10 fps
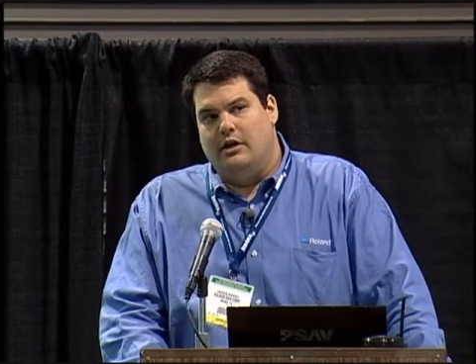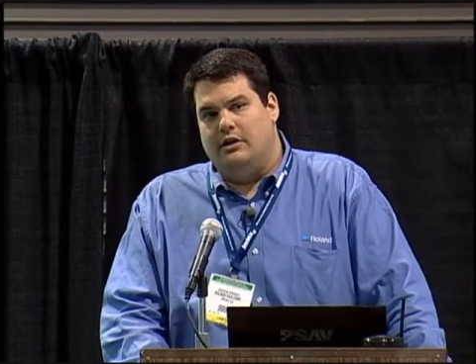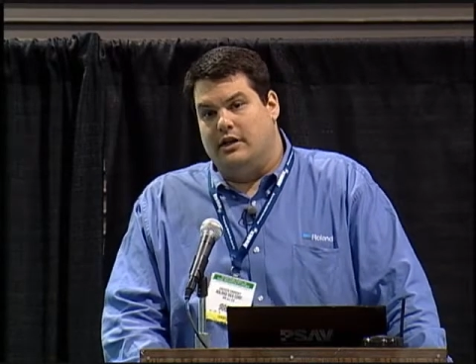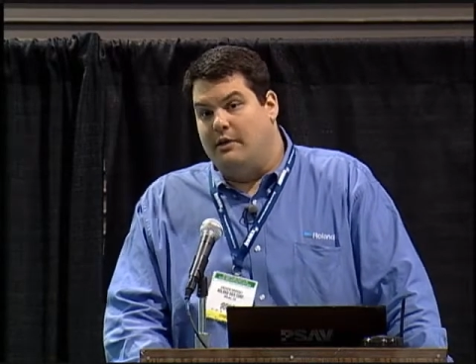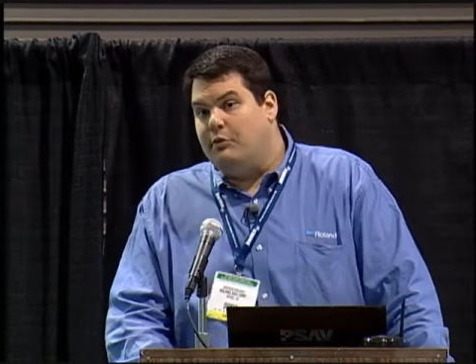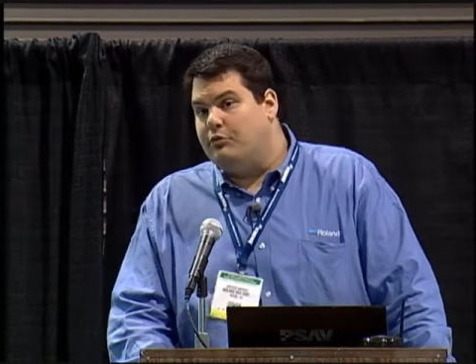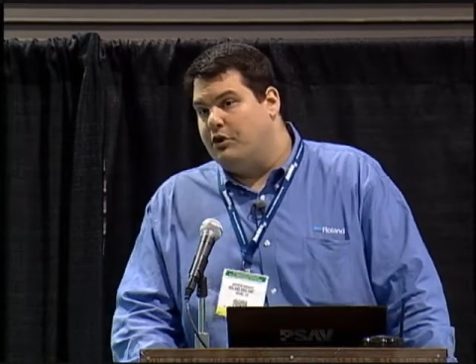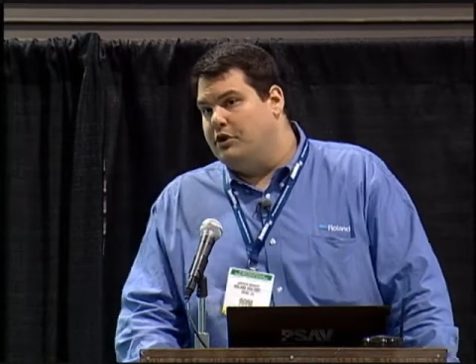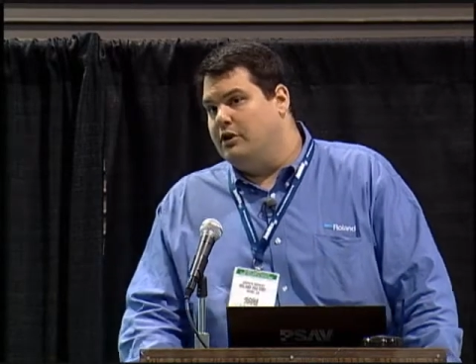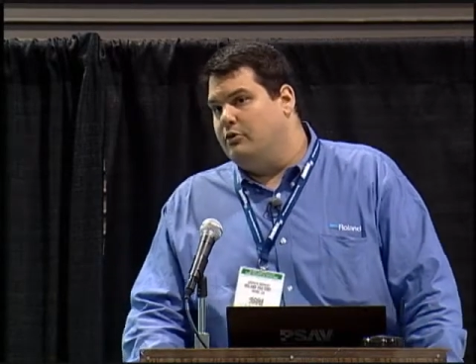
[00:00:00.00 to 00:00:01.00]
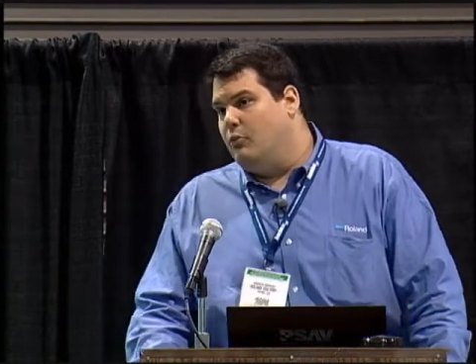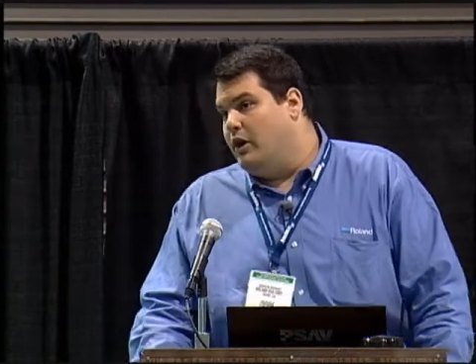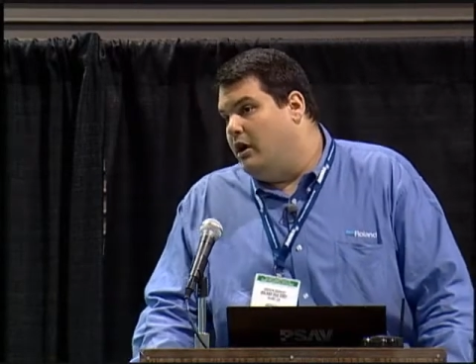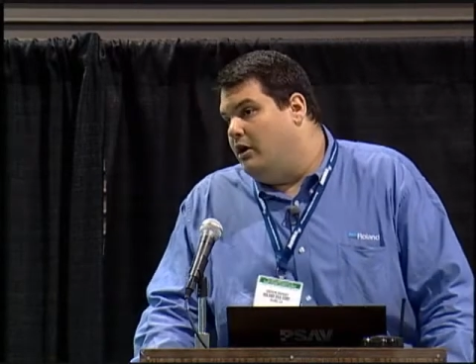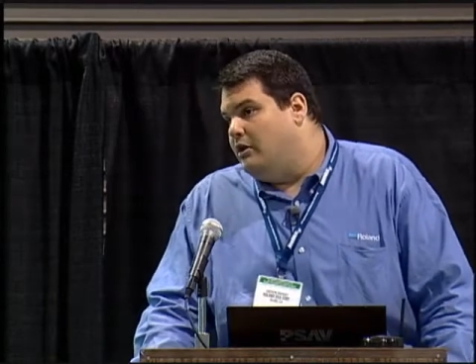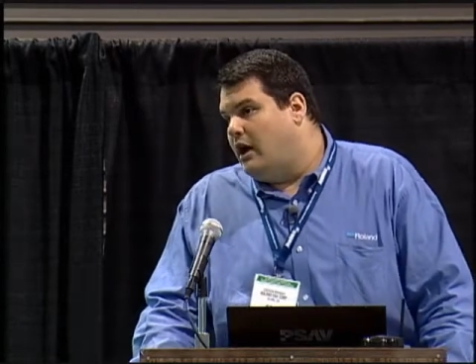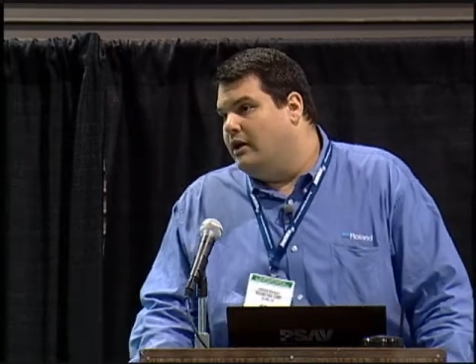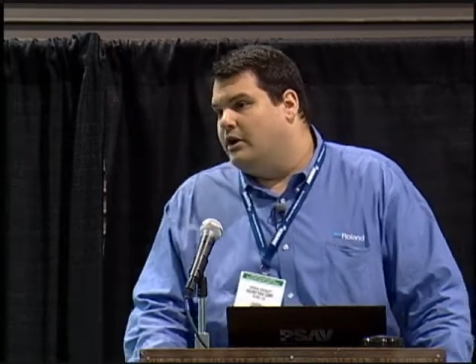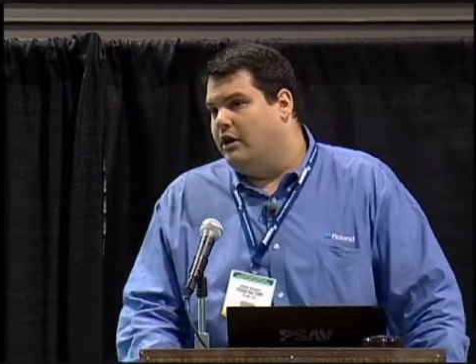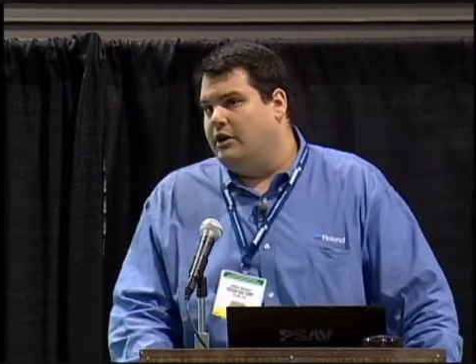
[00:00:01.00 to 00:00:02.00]
label printing, where die
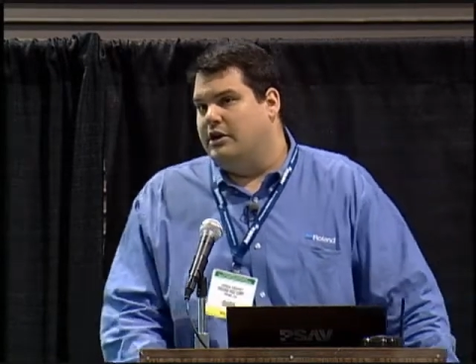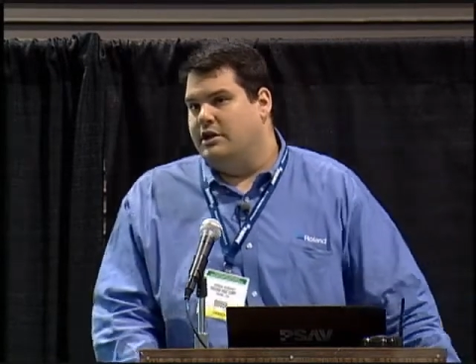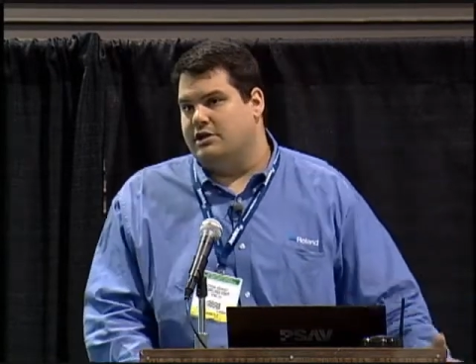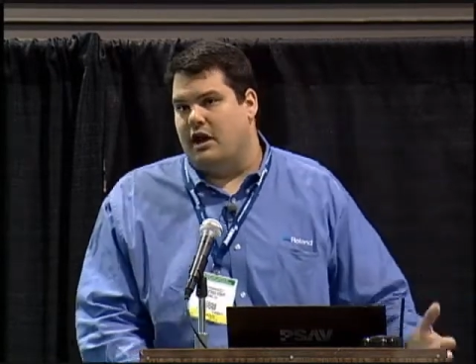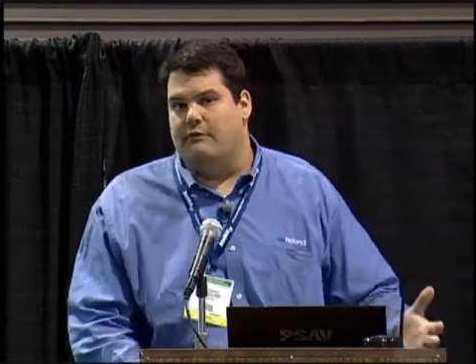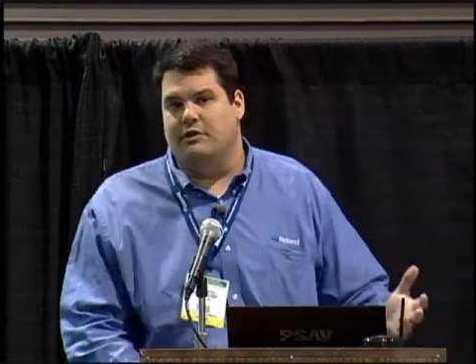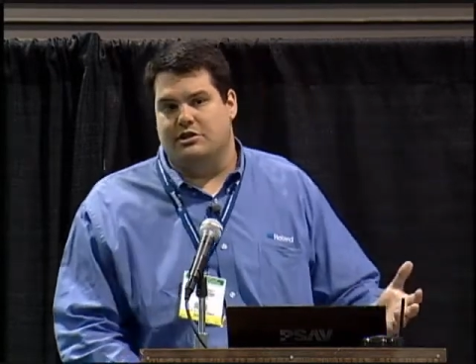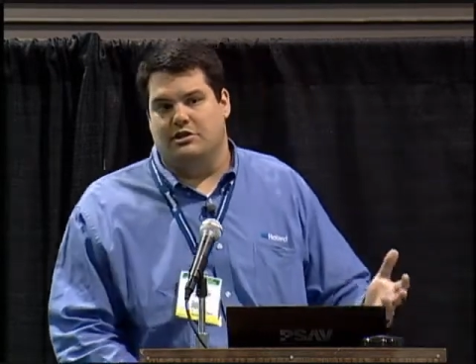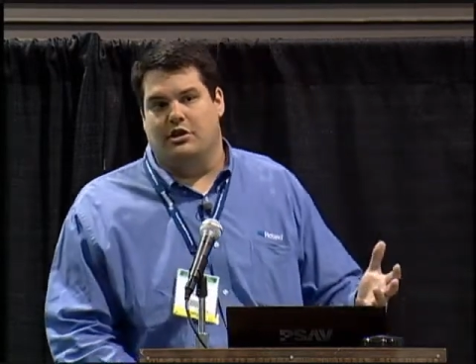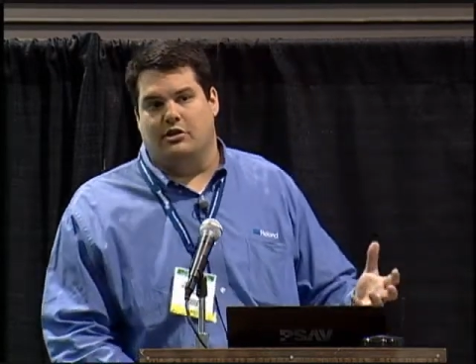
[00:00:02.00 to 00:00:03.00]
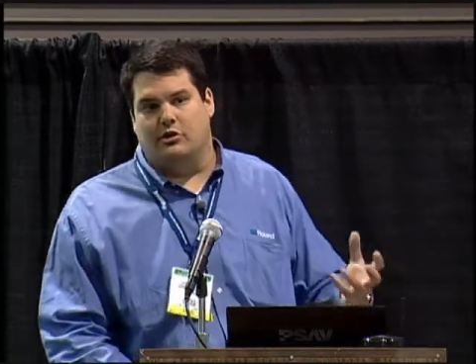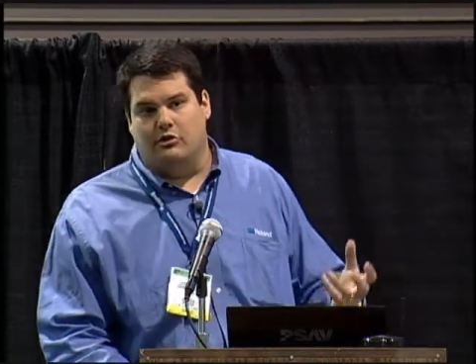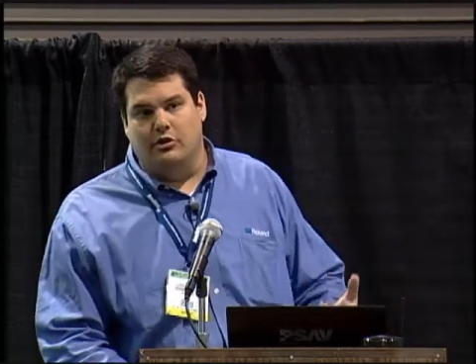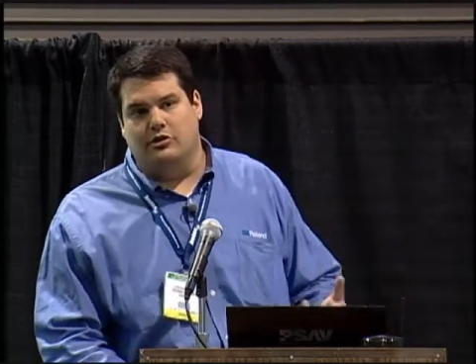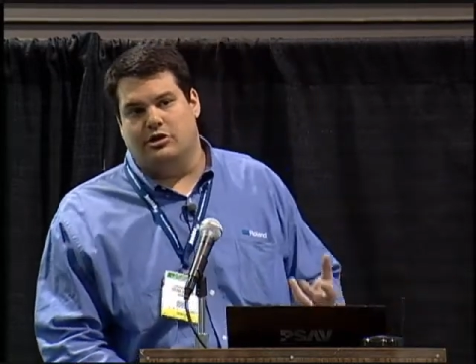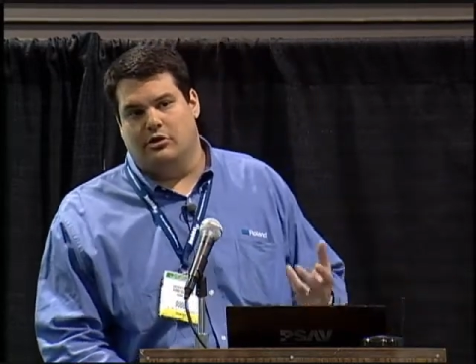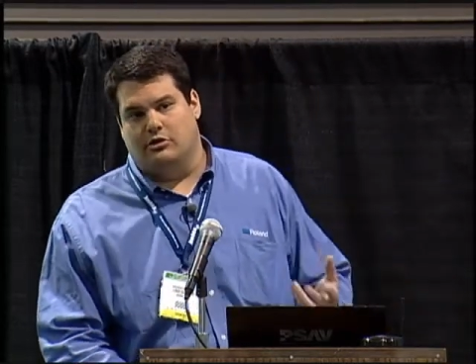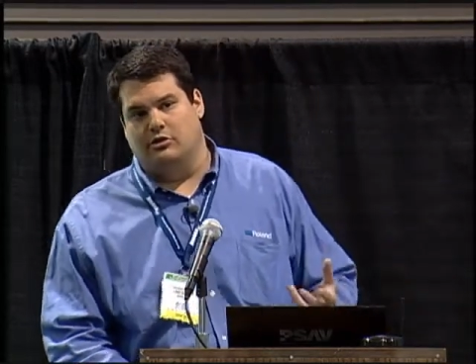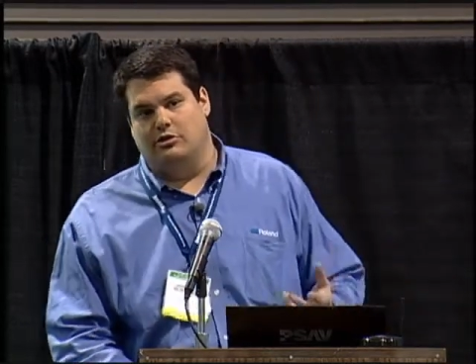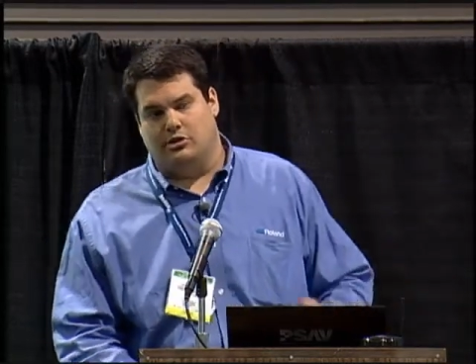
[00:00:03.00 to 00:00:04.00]
cutting is obviously a crucial
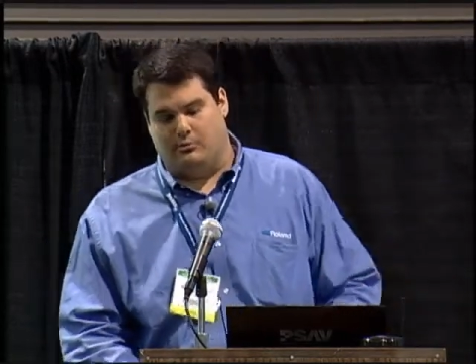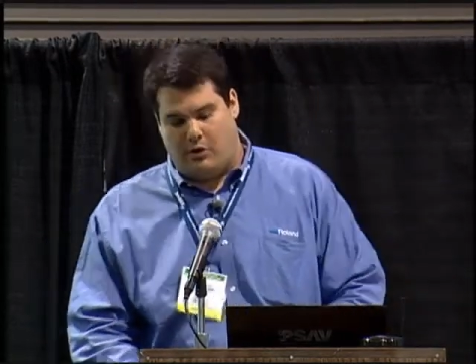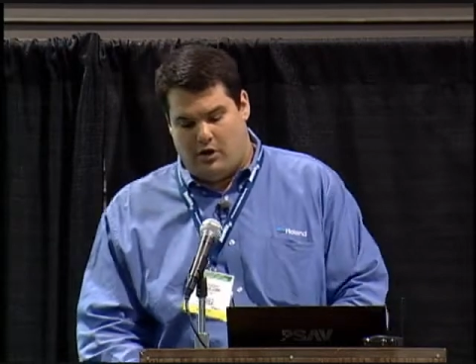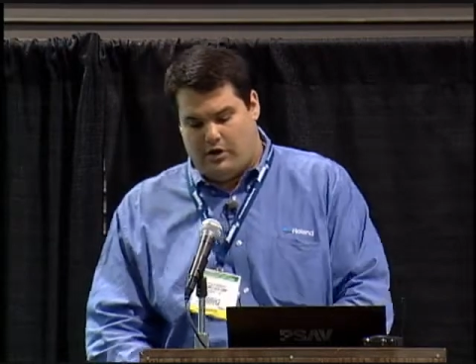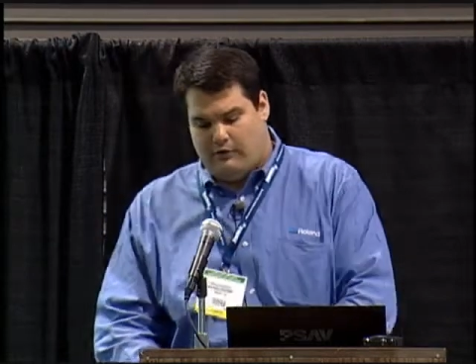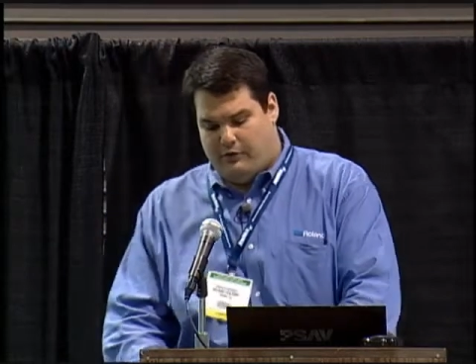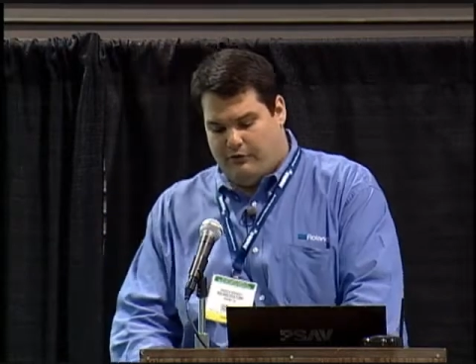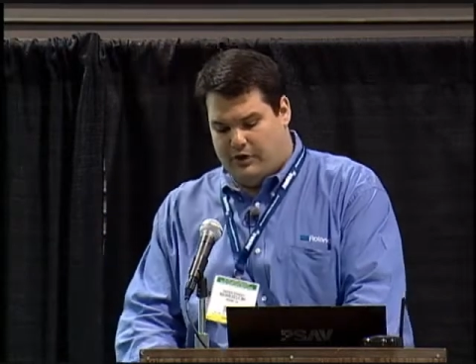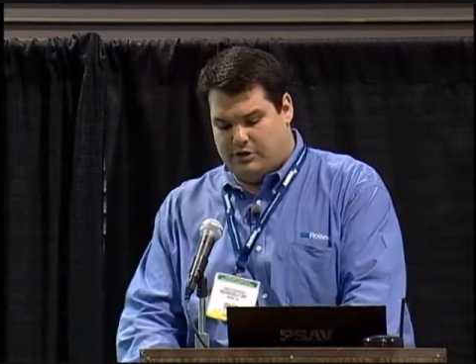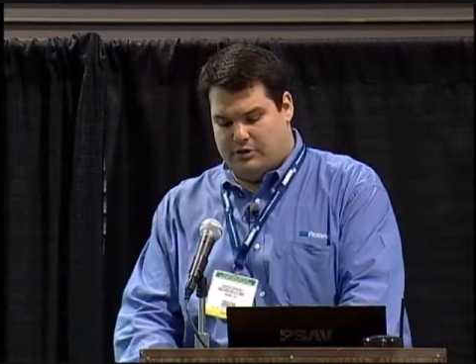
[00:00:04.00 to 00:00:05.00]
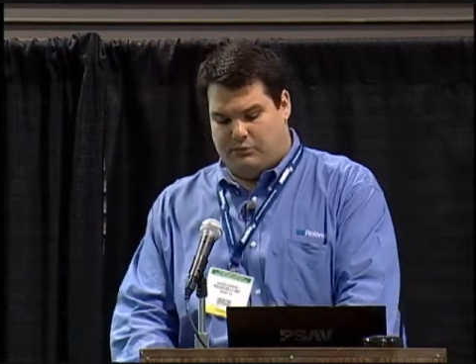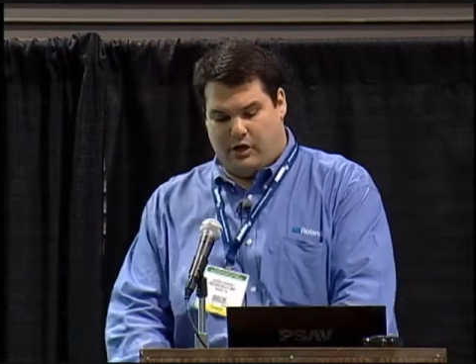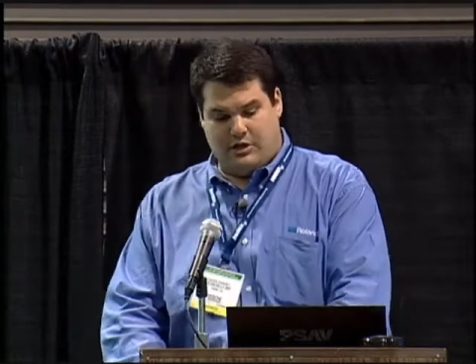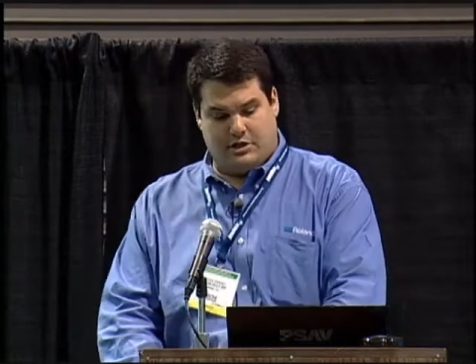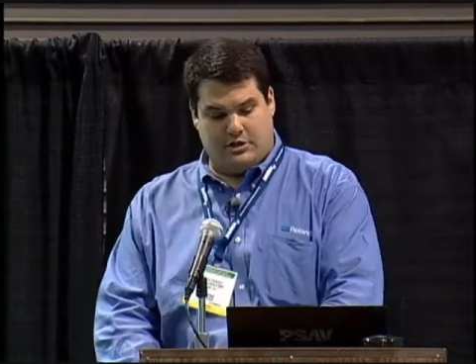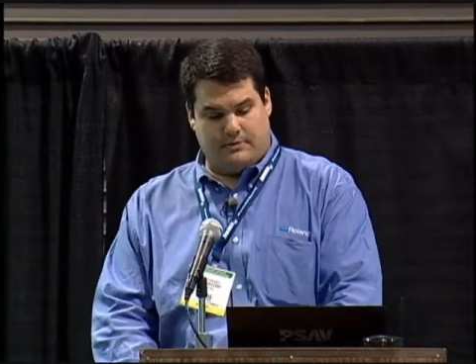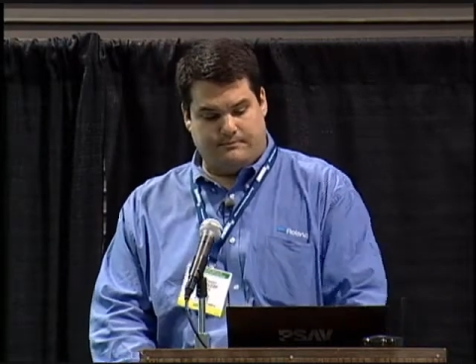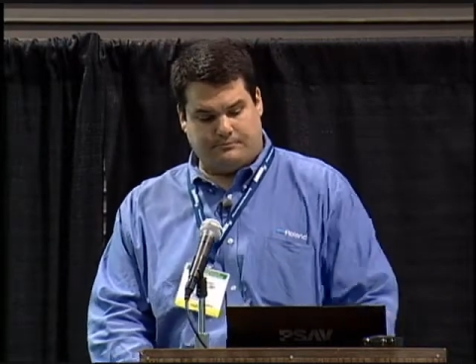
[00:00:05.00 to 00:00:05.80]
part of the finishing process.